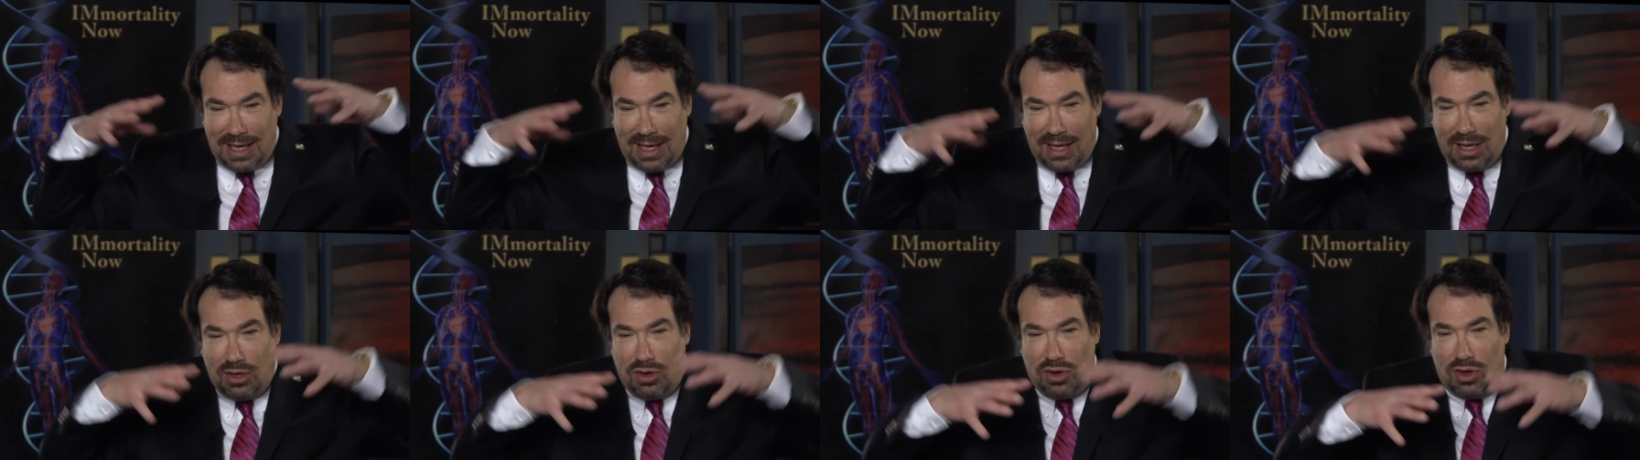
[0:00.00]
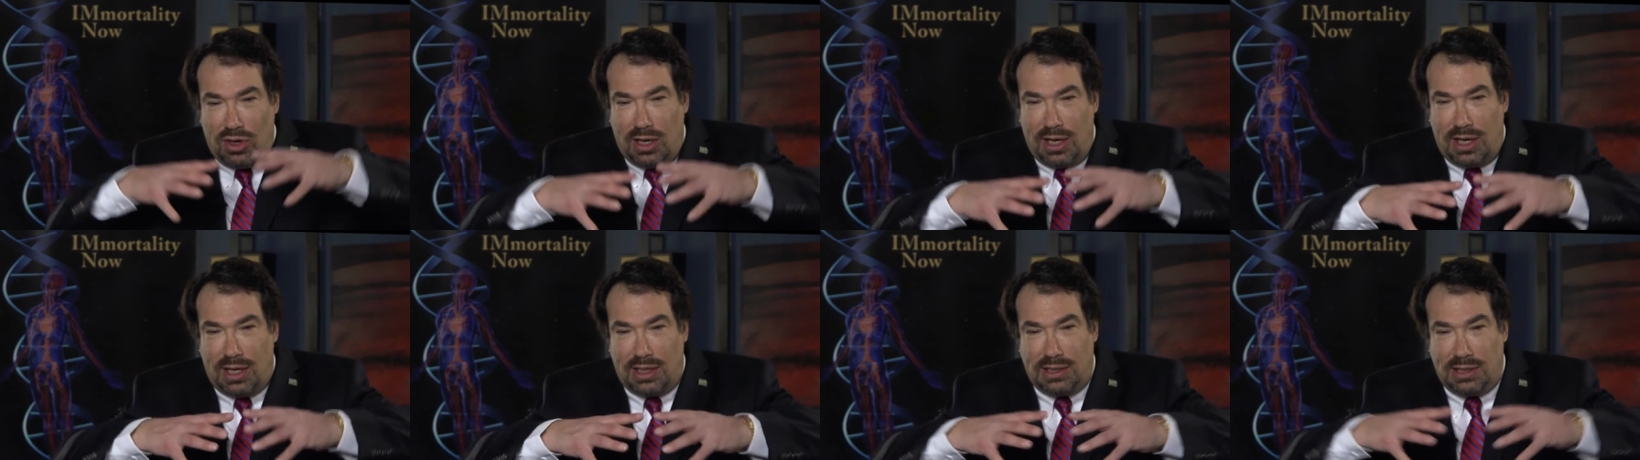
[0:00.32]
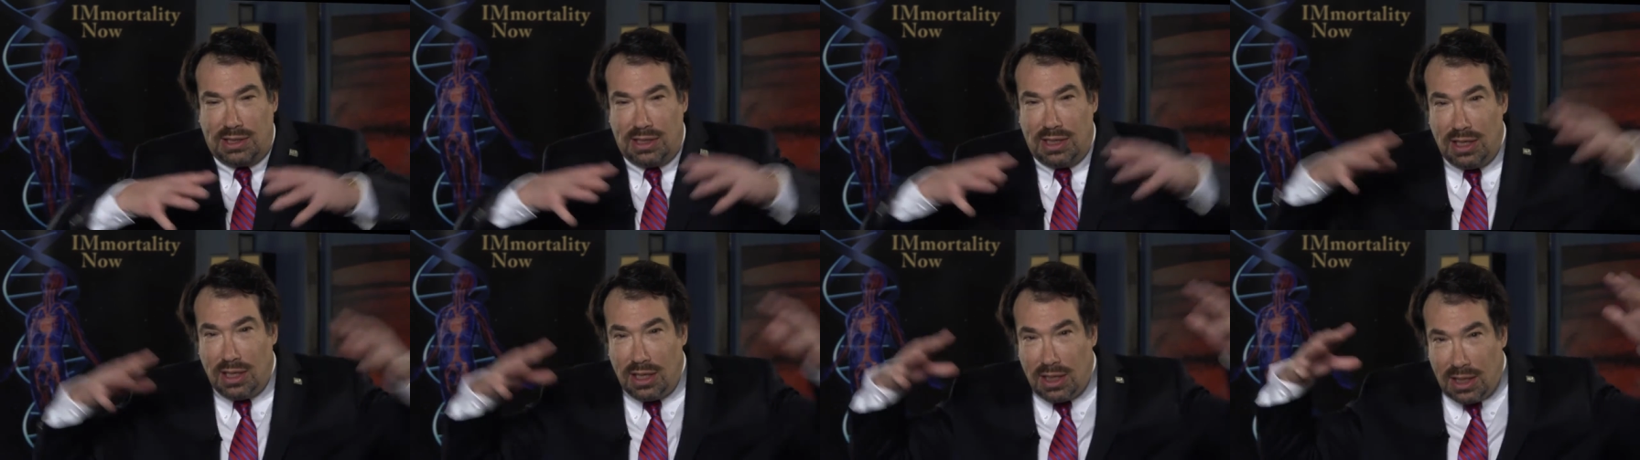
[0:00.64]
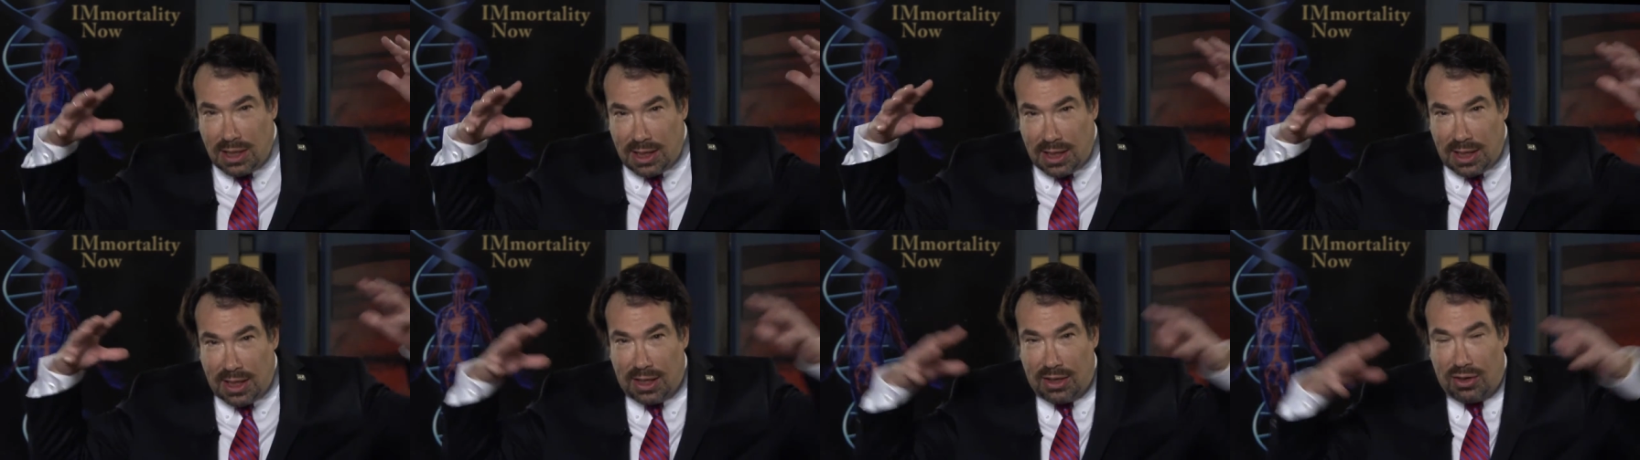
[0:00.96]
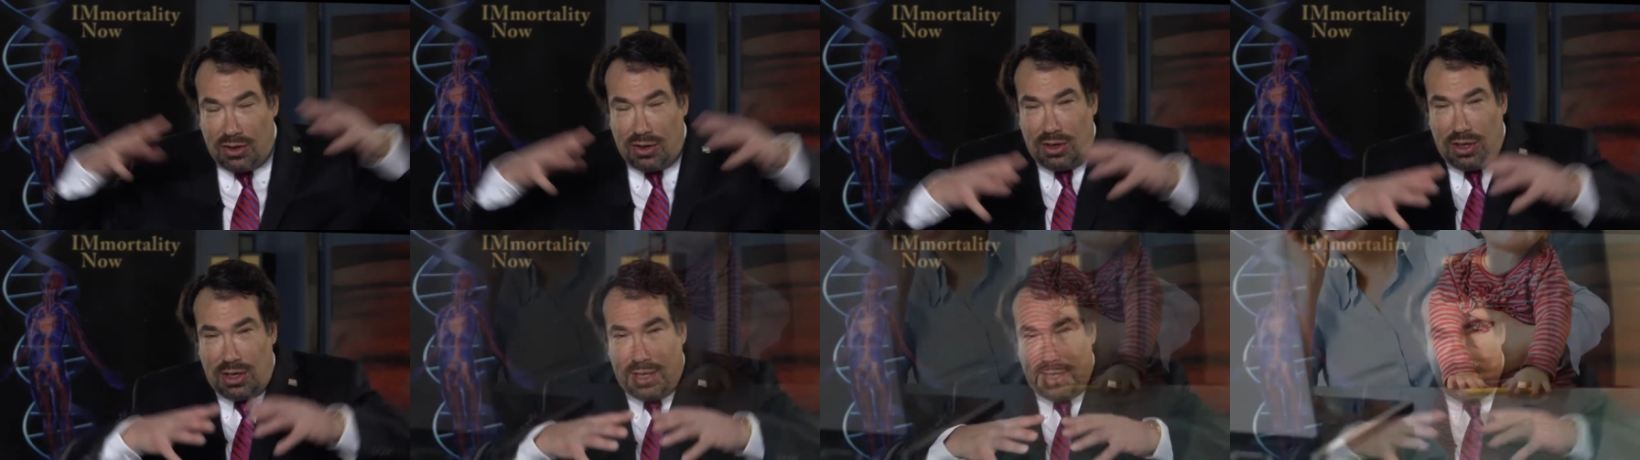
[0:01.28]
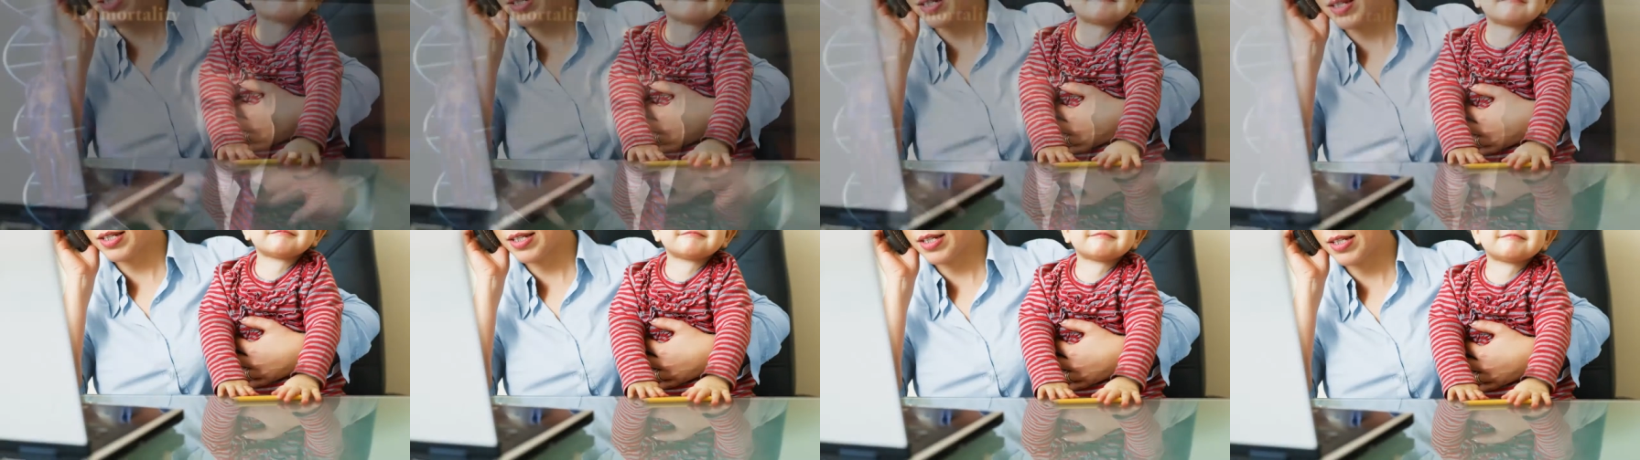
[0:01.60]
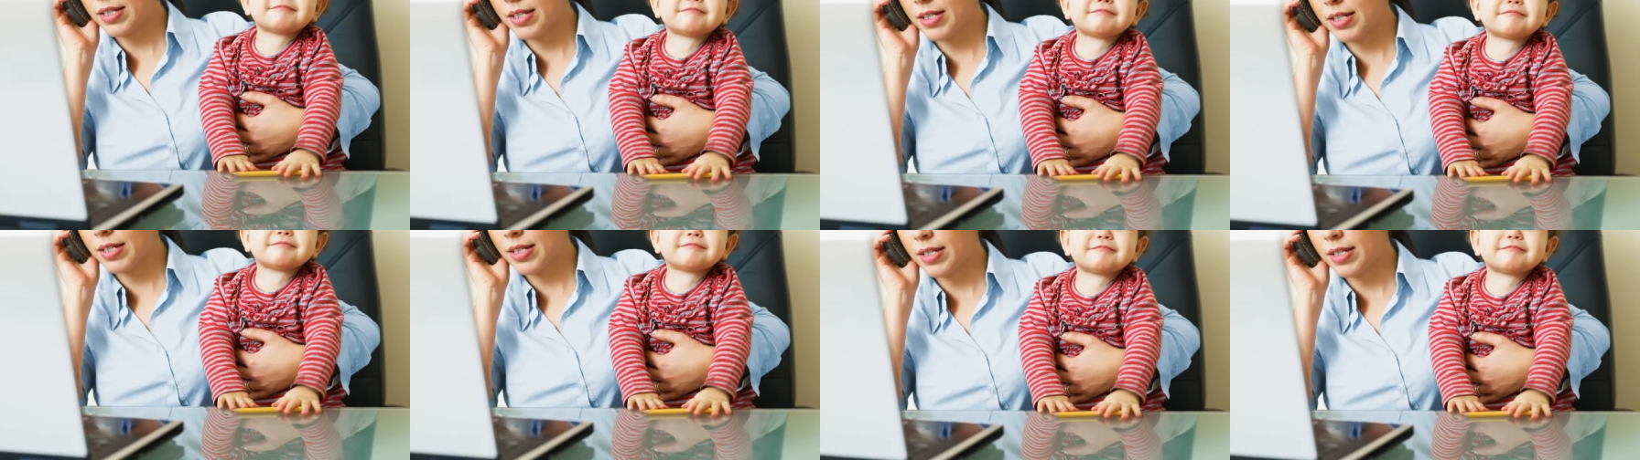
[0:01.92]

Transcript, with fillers: in on us. in on us, in on